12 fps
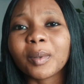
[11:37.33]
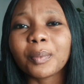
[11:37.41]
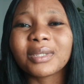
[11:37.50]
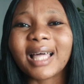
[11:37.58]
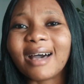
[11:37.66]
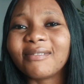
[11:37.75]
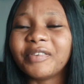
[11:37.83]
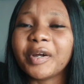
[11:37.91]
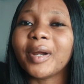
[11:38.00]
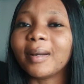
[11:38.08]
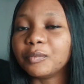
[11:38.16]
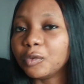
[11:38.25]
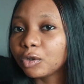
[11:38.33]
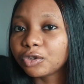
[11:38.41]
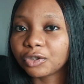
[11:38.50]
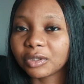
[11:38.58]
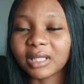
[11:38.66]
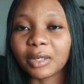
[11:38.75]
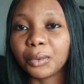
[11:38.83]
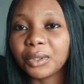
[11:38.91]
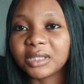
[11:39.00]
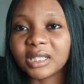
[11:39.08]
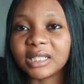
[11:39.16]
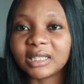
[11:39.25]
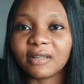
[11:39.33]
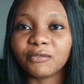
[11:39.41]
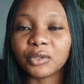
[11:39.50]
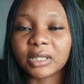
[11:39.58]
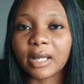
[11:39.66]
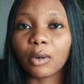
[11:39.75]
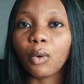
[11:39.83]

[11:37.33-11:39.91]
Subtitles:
people that are very obnoxious, that go into interviews like,